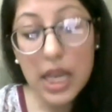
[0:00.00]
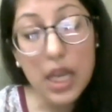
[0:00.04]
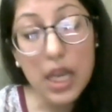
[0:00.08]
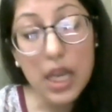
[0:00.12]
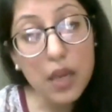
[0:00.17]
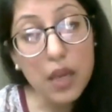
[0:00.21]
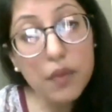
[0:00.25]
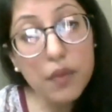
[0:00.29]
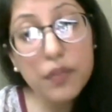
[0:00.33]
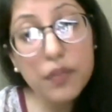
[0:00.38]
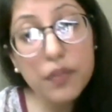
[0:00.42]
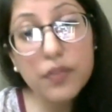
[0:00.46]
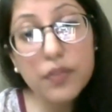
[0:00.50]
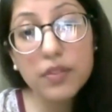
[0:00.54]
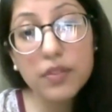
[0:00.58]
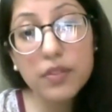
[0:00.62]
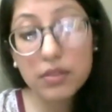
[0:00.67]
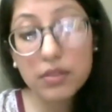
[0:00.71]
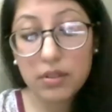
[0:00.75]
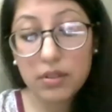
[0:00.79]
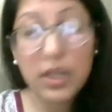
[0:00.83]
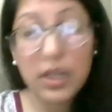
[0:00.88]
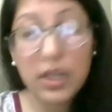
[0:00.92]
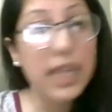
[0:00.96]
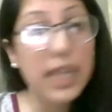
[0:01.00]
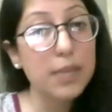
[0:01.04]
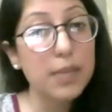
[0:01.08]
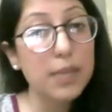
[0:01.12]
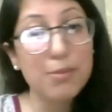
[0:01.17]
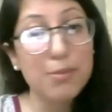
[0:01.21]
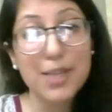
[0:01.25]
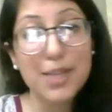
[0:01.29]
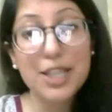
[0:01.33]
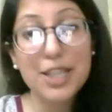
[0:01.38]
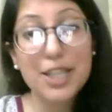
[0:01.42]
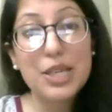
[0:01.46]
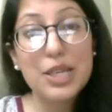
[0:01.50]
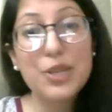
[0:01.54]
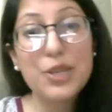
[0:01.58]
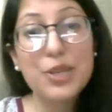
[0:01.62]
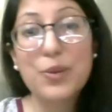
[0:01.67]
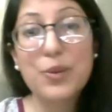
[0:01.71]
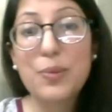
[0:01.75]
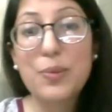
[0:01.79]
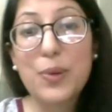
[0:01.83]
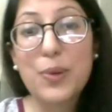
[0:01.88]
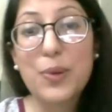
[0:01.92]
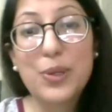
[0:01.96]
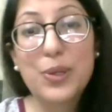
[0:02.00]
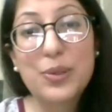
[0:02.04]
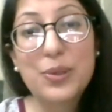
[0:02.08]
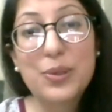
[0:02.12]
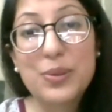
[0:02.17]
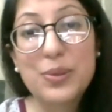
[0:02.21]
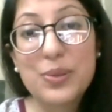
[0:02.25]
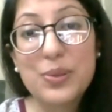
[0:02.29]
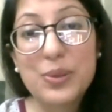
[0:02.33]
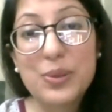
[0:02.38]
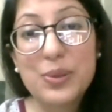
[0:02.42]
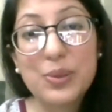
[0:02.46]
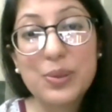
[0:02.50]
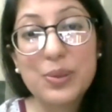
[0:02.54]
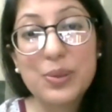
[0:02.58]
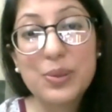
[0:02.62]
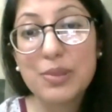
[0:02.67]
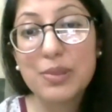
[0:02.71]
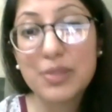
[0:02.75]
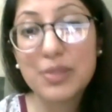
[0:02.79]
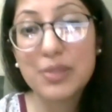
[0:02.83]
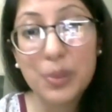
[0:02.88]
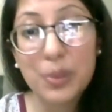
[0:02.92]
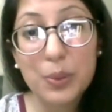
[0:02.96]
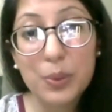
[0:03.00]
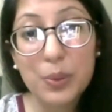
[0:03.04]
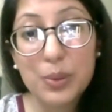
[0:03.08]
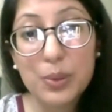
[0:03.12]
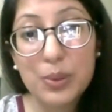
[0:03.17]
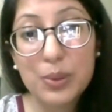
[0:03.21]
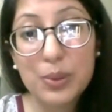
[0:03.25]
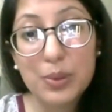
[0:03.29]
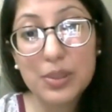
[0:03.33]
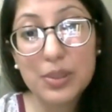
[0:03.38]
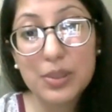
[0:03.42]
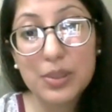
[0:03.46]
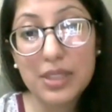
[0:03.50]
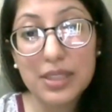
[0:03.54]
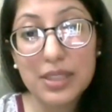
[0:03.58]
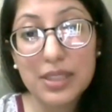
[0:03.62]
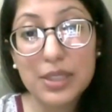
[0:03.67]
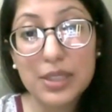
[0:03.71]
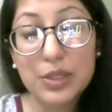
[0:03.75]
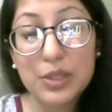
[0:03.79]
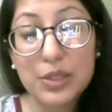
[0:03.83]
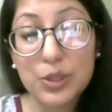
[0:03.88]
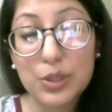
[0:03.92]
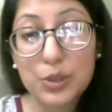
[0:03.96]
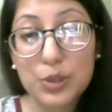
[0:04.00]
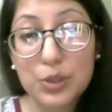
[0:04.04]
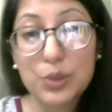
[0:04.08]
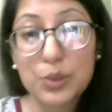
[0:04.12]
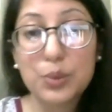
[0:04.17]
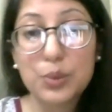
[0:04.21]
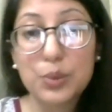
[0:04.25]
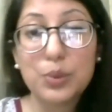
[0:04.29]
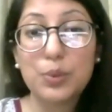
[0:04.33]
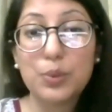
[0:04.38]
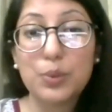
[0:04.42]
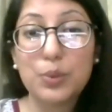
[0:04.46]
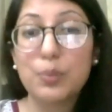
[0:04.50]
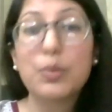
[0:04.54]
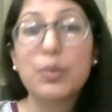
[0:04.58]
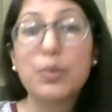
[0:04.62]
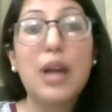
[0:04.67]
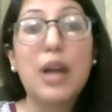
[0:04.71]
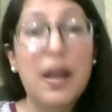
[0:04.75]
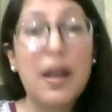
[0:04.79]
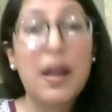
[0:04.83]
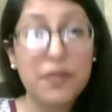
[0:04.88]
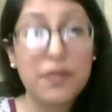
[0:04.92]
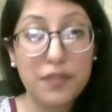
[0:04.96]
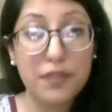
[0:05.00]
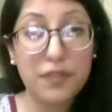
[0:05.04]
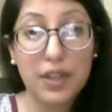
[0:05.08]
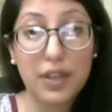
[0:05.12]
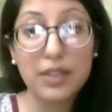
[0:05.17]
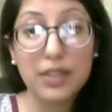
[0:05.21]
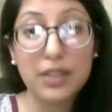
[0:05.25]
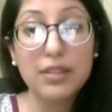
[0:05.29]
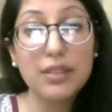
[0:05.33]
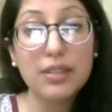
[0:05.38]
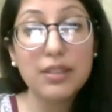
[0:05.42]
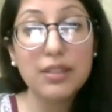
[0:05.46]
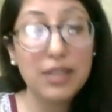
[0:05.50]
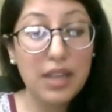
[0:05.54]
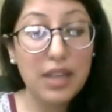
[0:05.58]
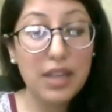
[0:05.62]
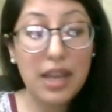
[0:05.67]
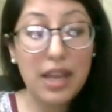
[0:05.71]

If, like me, you want to go there just to have fun,